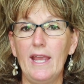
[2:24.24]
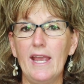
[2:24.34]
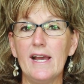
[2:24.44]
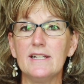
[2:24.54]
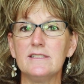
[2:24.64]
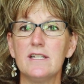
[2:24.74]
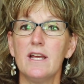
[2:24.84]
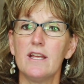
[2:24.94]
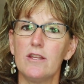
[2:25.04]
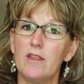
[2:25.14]
and
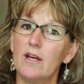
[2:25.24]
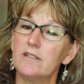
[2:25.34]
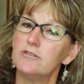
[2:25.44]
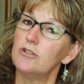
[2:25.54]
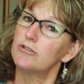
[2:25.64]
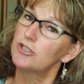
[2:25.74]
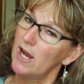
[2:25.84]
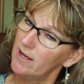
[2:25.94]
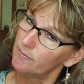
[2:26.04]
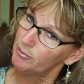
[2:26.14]
your
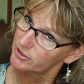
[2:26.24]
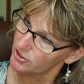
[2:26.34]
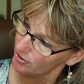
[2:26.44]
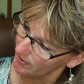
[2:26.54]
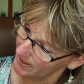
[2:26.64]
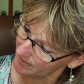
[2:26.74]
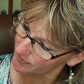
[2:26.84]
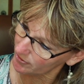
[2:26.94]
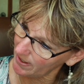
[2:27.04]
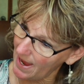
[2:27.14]
child puts their head on
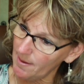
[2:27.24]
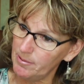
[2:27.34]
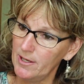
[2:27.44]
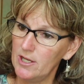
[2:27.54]
their lap.